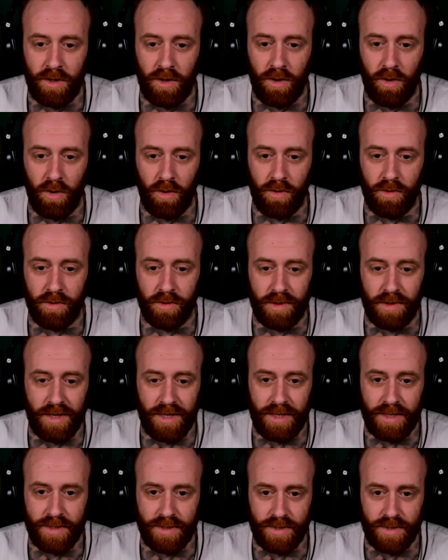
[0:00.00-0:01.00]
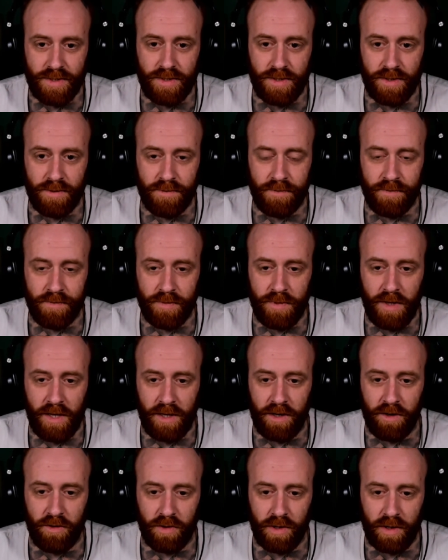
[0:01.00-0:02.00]
all of these,
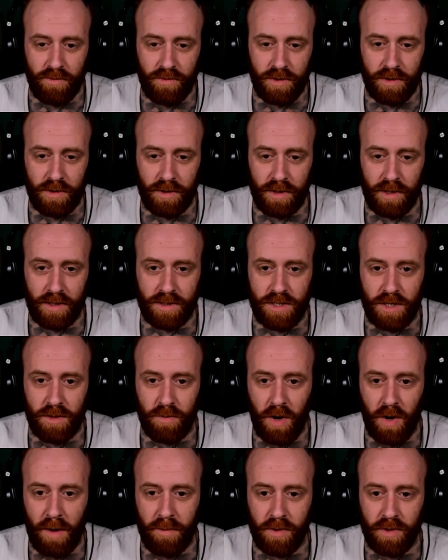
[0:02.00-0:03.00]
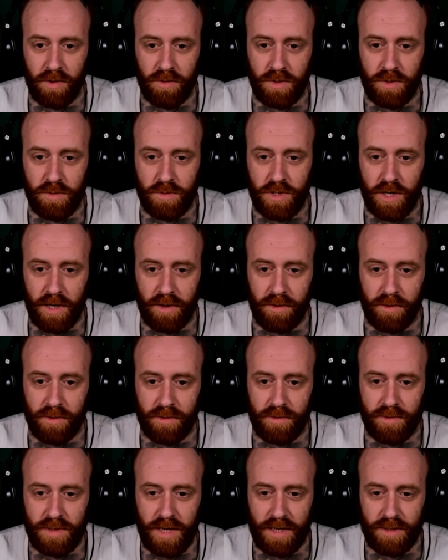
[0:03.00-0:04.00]
and it'll give you the link to the proper YouTube
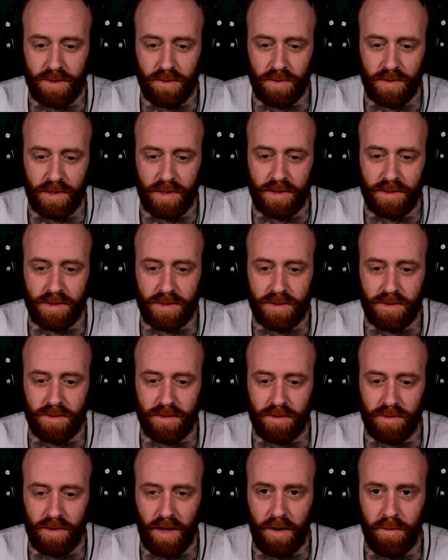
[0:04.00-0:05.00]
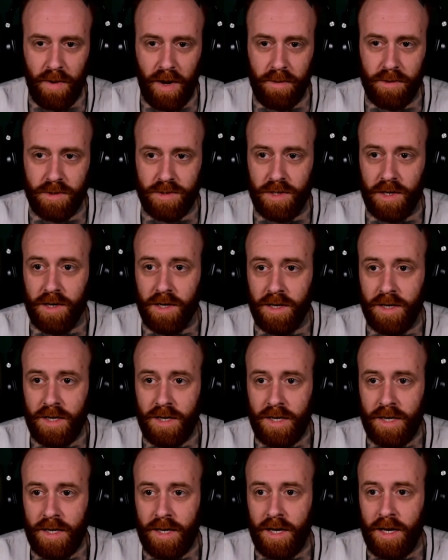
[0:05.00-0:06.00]
channel, Tattoo Theist, Live Bible Study.
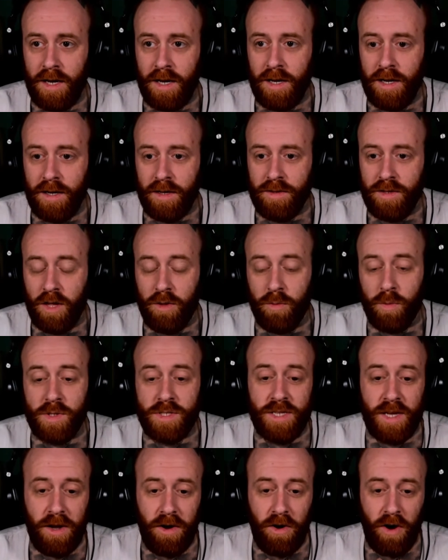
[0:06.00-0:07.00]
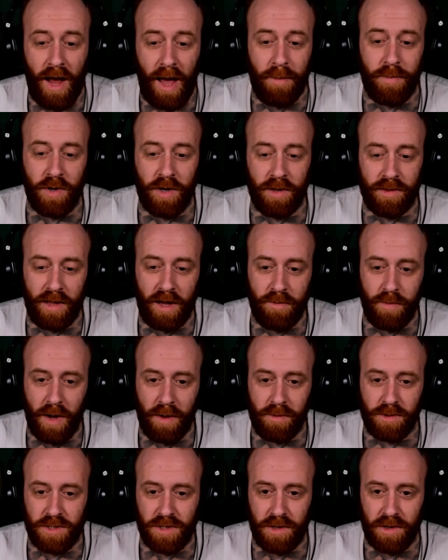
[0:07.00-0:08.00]
The other ones happen on Live
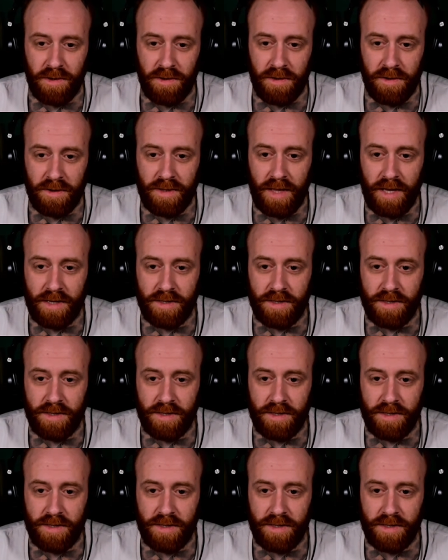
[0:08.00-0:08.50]
Bible Study, and that